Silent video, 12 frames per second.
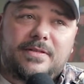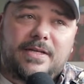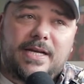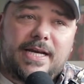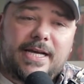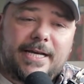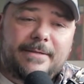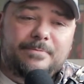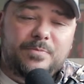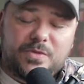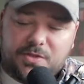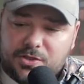
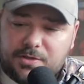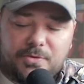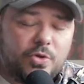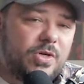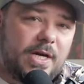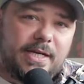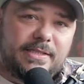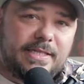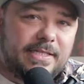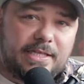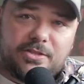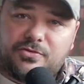some new
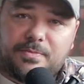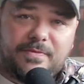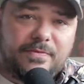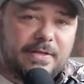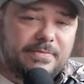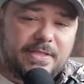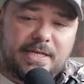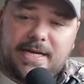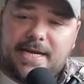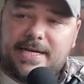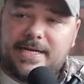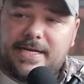content. Tales from the Flip
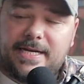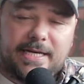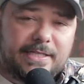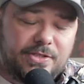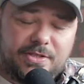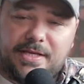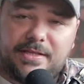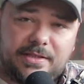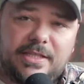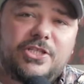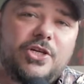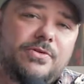Side, and the
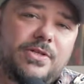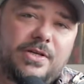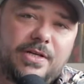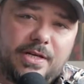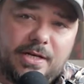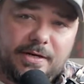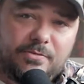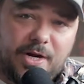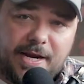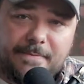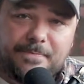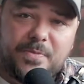list goes on and on,
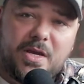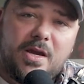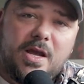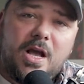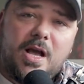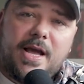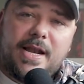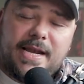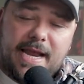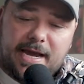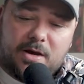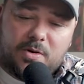right?
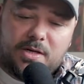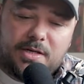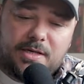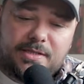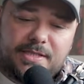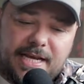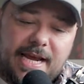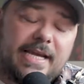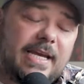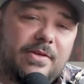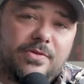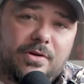Now,
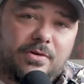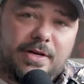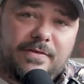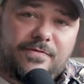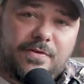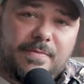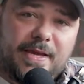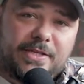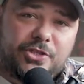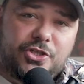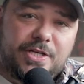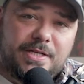taking their
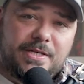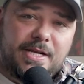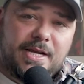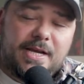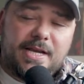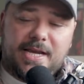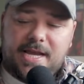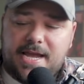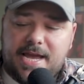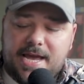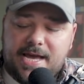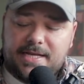information
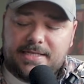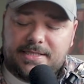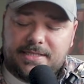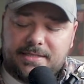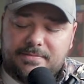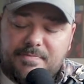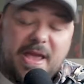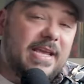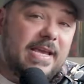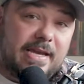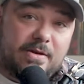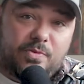and
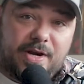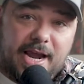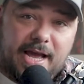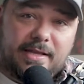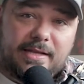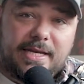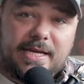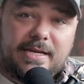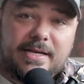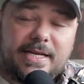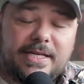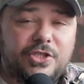making it
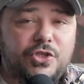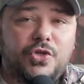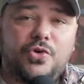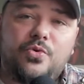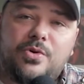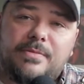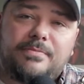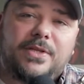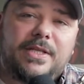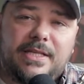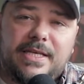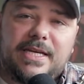reality is two
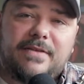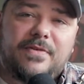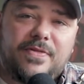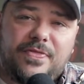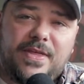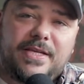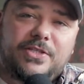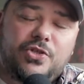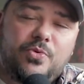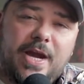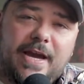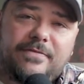completely different things.
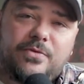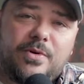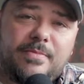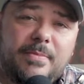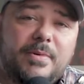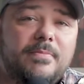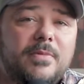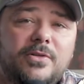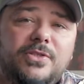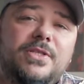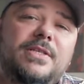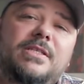You have to remember,
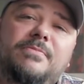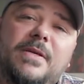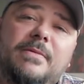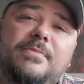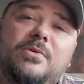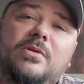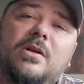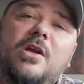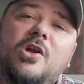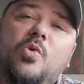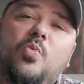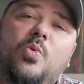most of these people,
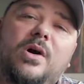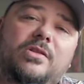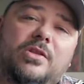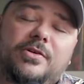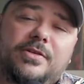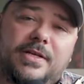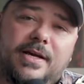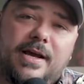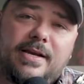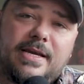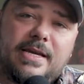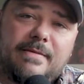what they're
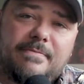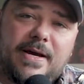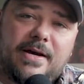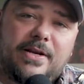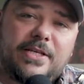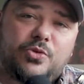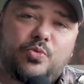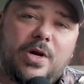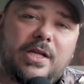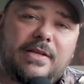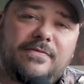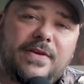talking about is
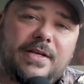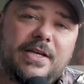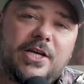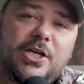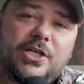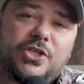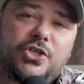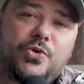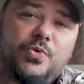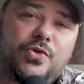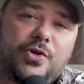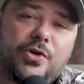relevant
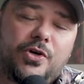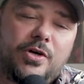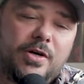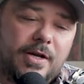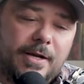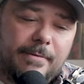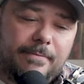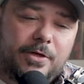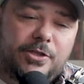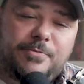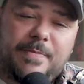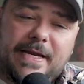to their
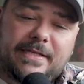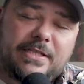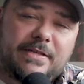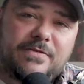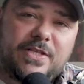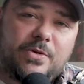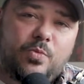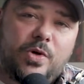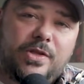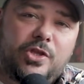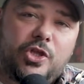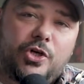perspectives and
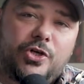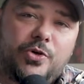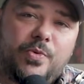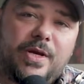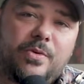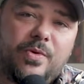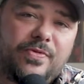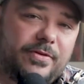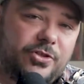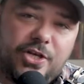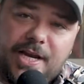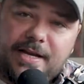what they're doing with
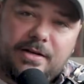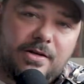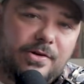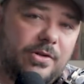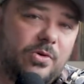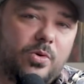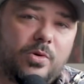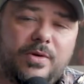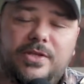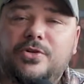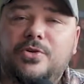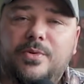their channel or
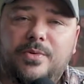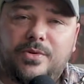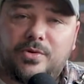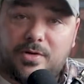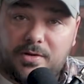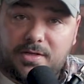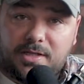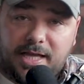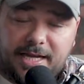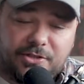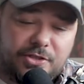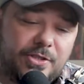what they're doing with their own
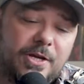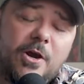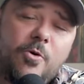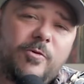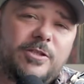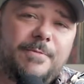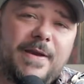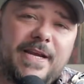collections, which